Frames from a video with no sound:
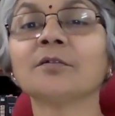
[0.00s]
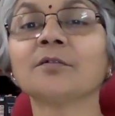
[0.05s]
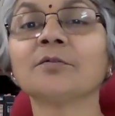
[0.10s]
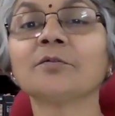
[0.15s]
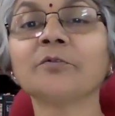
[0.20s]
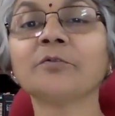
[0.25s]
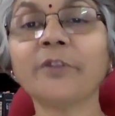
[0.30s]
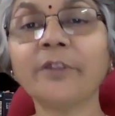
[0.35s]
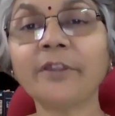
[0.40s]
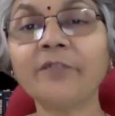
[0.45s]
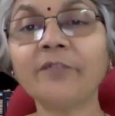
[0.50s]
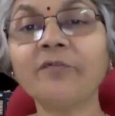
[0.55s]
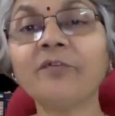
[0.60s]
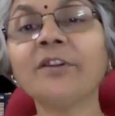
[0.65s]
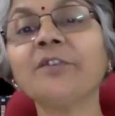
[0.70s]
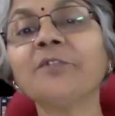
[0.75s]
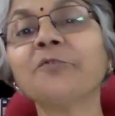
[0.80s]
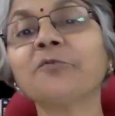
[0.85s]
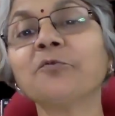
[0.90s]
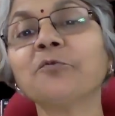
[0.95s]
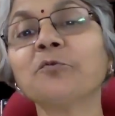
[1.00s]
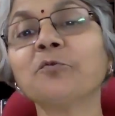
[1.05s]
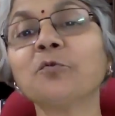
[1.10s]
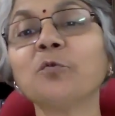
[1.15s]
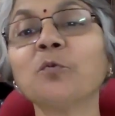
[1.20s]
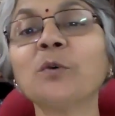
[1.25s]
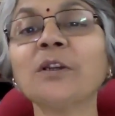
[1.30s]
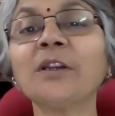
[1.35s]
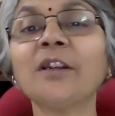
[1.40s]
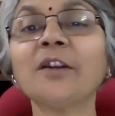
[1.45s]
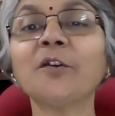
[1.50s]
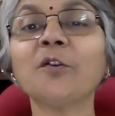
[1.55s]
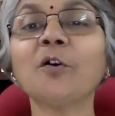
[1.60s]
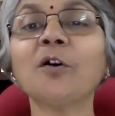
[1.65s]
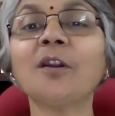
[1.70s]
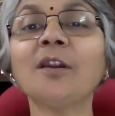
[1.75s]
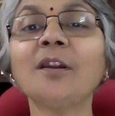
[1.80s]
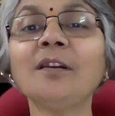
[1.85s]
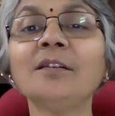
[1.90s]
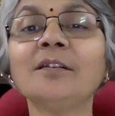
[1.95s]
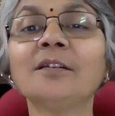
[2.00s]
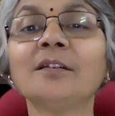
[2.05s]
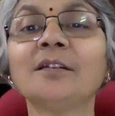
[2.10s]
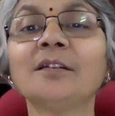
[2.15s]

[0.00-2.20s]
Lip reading: Good evening to one and all.